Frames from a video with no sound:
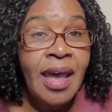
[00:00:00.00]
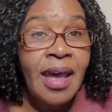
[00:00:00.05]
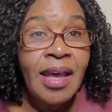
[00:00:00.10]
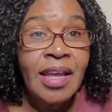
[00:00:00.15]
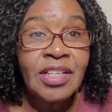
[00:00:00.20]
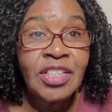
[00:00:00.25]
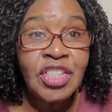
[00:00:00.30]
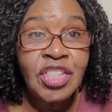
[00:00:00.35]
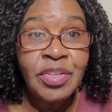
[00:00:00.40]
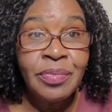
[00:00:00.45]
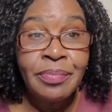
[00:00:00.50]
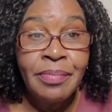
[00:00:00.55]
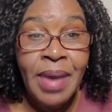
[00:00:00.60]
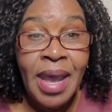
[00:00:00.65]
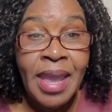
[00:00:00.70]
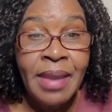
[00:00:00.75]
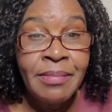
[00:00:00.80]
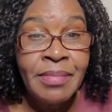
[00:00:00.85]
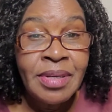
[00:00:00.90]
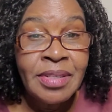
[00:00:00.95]
Aunt
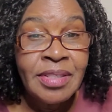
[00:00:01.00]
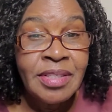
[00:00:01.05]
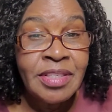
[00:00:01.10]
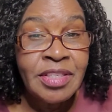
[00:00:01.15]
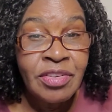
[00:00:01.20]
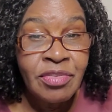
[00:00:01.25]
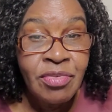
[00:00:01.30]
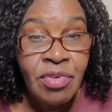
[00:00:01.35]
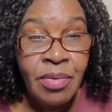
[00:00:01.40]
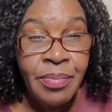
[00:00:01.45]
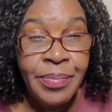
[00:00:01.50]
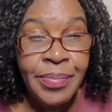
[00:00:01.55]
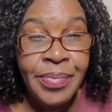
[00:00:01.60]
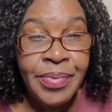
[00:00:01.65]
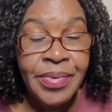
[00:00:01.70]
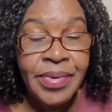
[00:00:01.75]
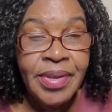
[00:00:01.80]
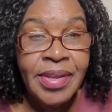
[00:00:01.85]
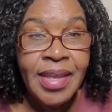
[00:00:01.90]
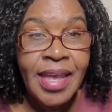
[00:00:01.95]
Jemima syrup
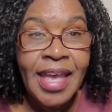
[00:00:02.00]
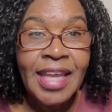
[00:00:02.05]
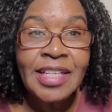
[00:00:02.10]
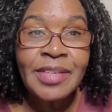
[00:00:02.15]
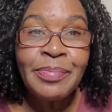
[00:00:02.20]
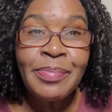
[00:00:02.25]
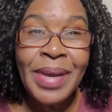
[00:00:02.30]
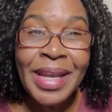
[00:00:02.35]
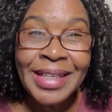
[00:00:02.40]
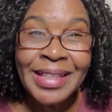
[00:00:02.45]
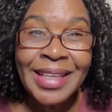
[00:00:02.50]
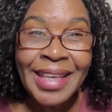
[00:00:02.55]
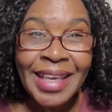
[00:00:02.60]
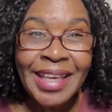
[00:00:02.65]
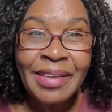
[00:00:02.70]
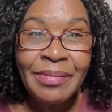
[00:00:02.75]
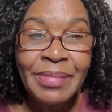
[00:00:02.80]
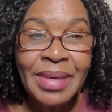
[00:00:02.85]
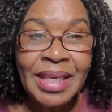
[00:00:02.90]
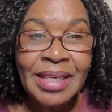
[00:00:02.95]
and
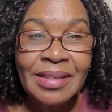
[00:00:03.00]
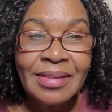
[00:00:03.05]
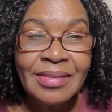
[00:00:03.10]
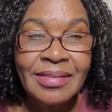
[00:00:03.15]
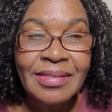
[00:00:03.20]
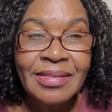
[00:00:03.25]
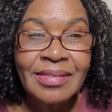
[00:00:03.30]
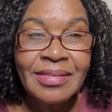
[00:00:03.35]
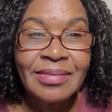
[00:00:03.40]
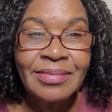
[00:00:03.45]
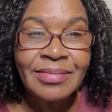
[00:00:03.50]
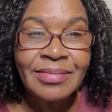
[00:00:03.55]
pancake mix,